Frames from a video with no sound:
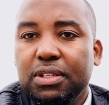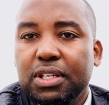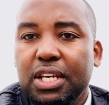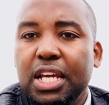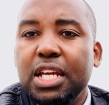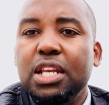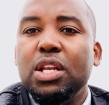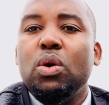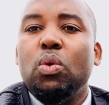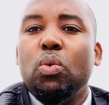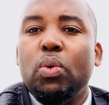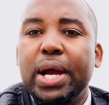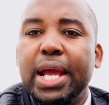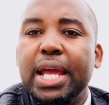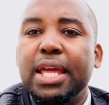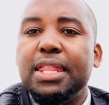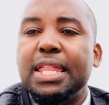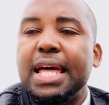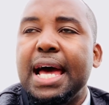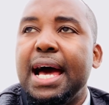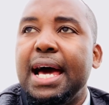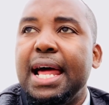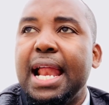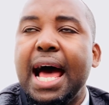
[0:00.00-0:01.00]
in a way
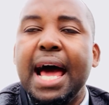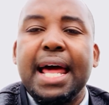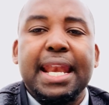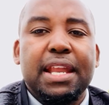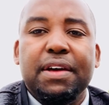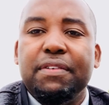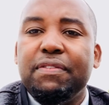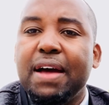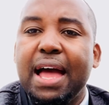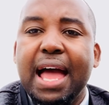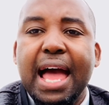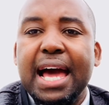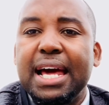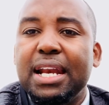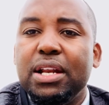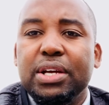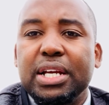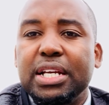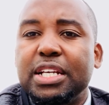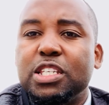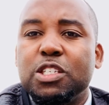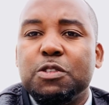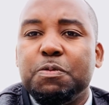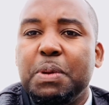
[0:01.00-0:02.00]
that I never had to
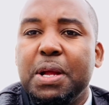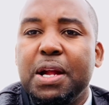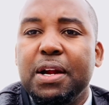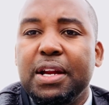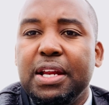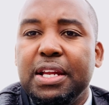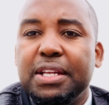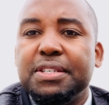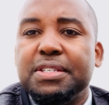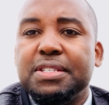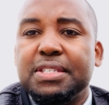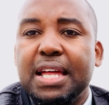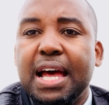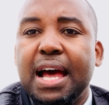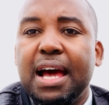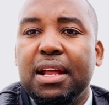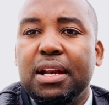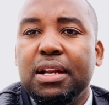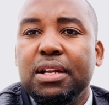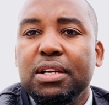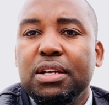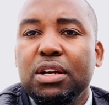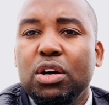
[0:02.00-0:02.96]
experience that,